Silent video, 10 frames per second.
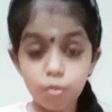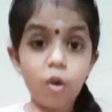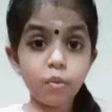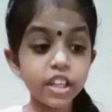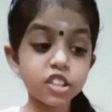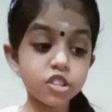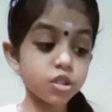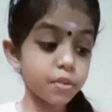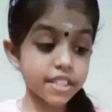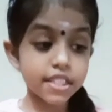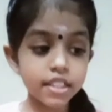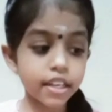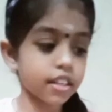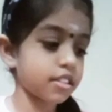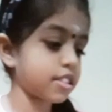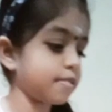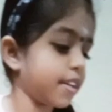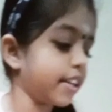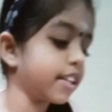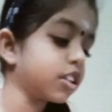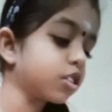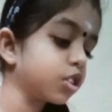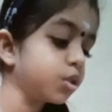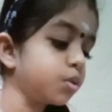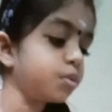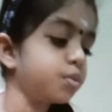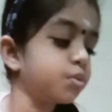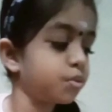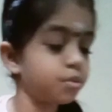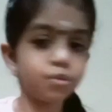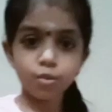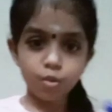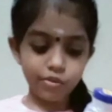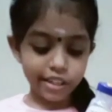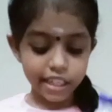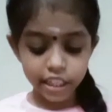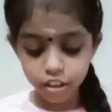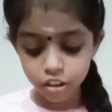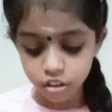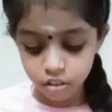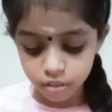all we need to do is stick. So I'm going to get the glue here.